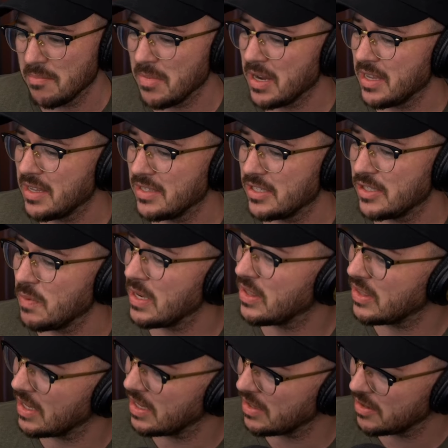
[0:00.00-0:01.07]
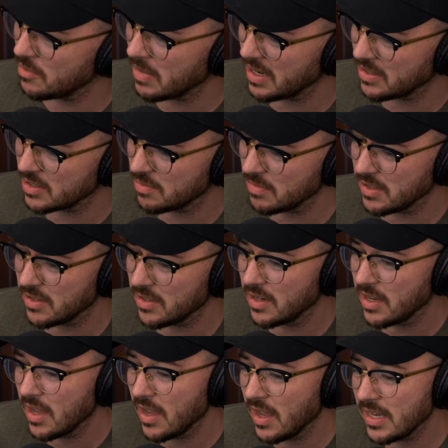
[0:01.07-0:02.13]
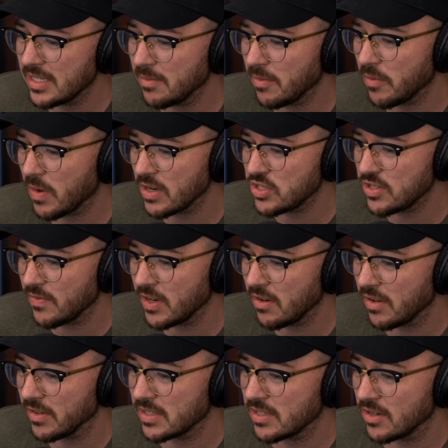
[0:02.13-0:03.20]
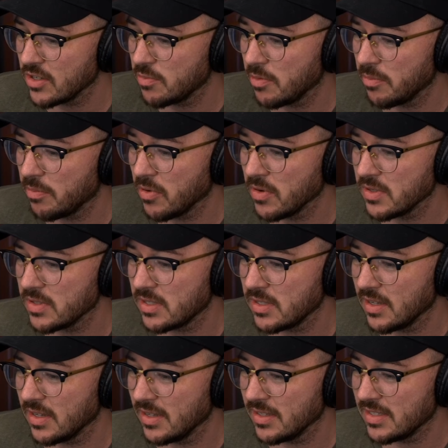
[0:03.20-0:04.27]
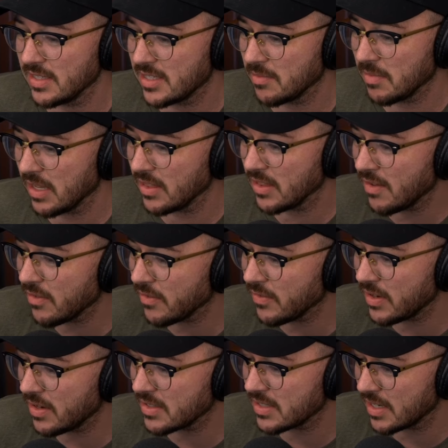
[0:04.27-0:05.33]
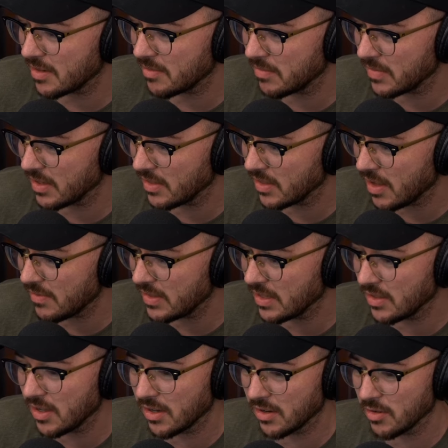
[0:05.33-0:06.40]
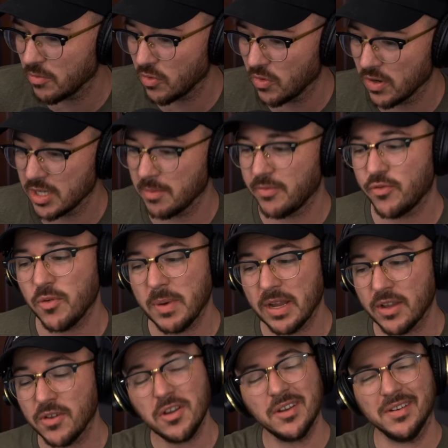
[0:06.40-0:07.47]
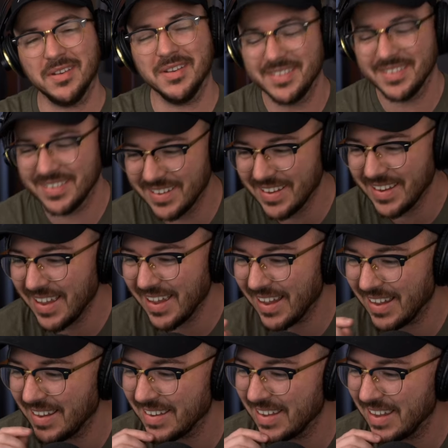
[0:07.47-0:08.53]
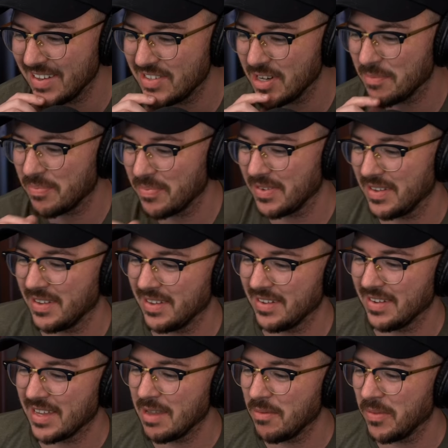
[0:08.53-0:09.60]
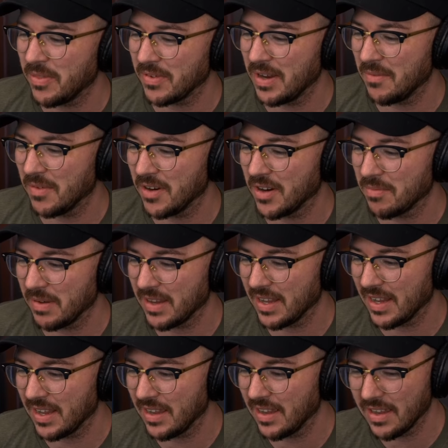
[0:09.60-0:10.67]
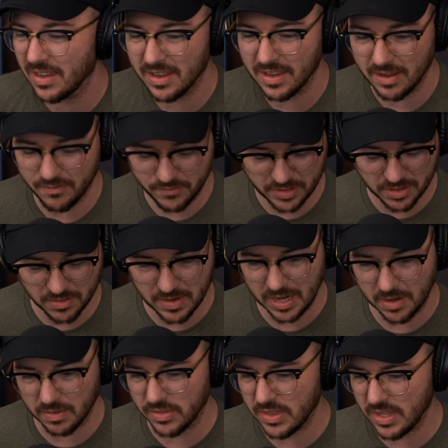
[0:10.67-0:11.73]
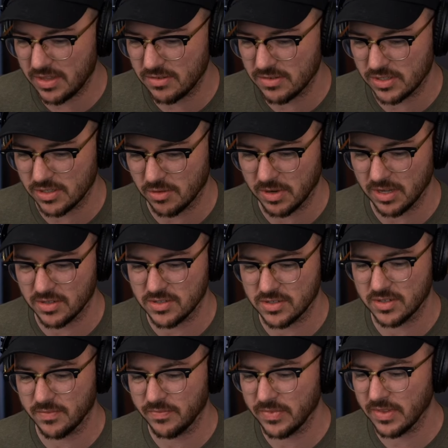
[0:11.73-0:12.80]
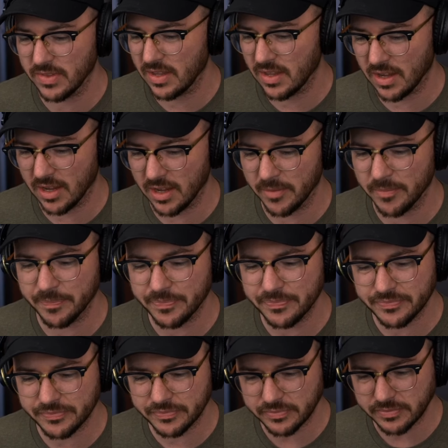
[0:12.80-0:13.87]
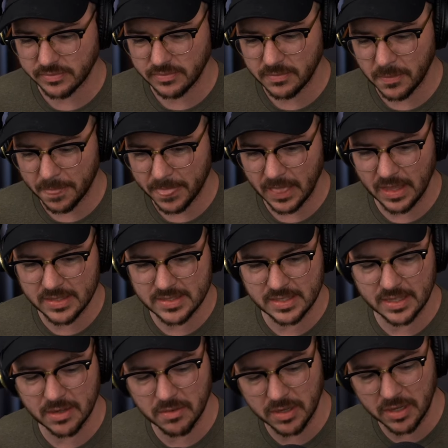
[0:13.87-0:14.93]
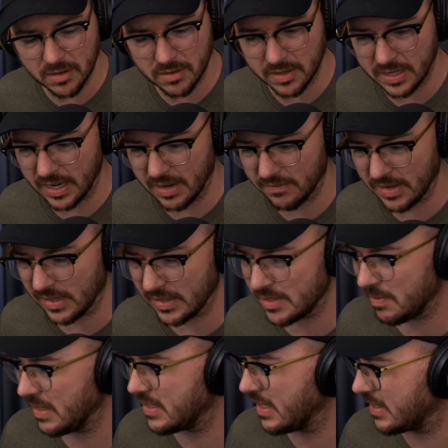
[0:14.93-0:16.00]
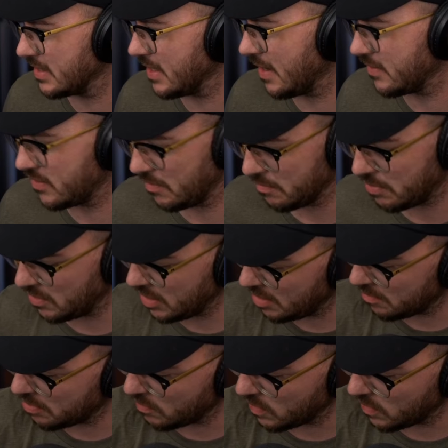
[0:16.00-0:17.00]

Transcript: Mike is sweet, thank you. Miles Miller, hey Tim, I watched your video on the Starship abort system. I love your videos, and I'm loving the longer, more in-depth format. Good. Keep up with the great work, my guy, a fellow Iowan. Thank you so much. Let's see, there we go. Okay, I've got SpaceX's live stream pulled up.